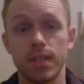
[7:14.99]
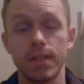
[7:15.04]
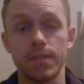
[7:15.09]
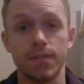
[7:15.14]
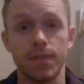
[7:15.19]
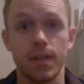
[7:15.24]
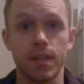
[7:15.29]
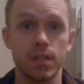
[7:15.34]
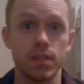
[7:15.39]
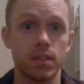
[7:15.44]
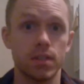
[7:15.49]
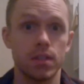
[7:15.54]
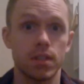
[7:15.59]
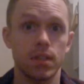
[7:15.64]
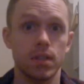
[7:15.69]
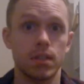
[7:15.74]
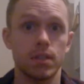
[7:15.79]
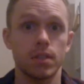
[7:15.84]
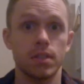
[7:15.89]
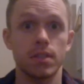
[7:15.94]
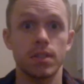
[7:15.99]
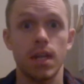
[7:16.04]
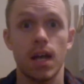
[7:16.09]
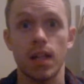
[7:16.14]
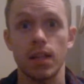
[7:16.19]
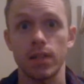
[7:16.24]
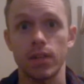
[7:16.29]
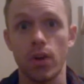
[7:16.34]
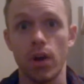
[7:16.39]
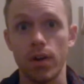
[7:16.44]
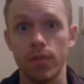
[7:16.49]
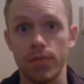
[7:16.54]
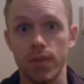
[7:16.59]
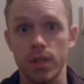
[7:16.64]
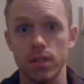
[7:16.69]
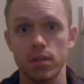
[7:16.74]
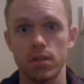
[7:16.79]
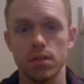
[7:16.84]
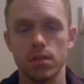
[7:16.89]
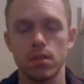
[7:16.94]
defense is a solid
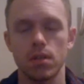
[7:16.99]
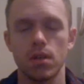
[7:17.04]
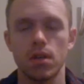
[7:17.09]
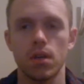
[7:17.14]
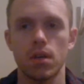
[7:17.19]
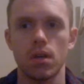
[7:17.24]
offense.